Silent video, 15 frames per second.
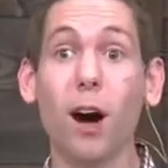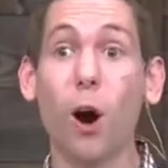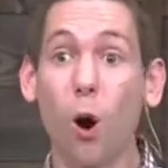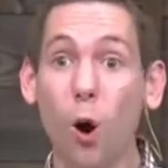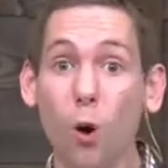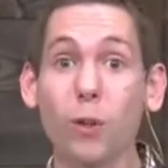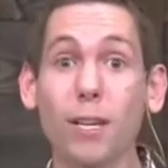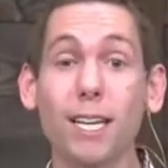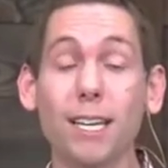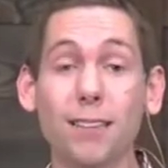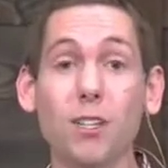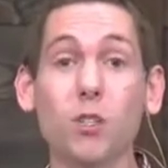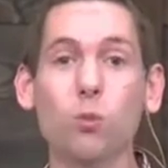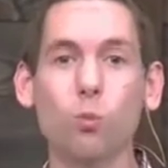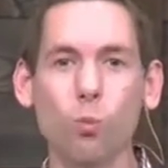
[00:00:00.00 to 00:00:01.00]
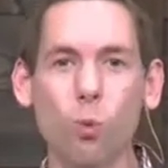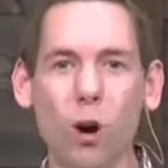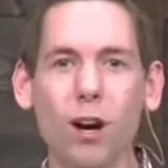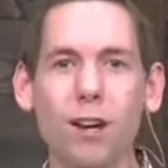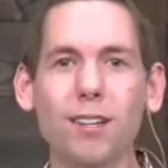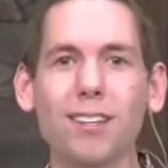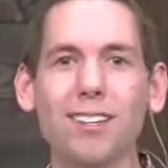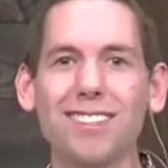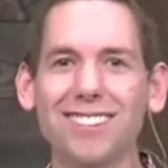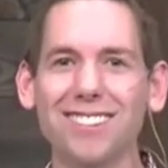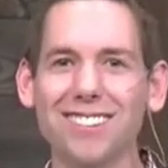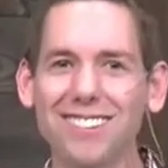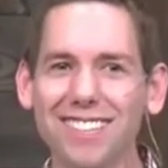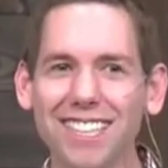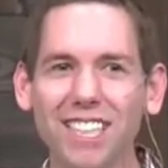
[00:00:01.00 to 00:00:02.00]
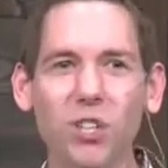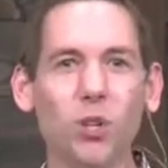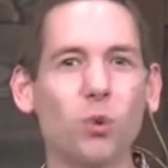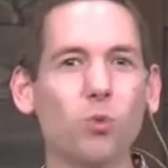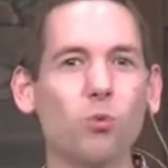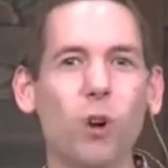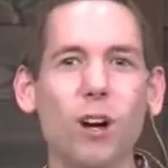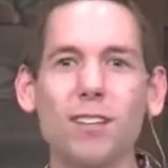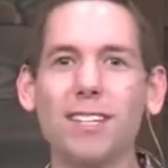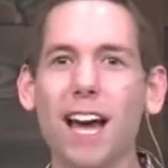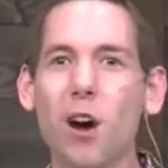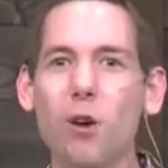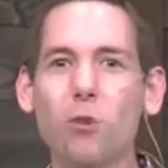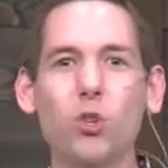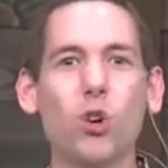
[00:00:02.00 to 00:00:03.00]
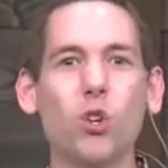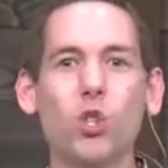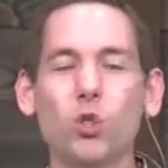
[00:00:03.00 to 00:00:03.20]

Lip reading: all in this one little rundown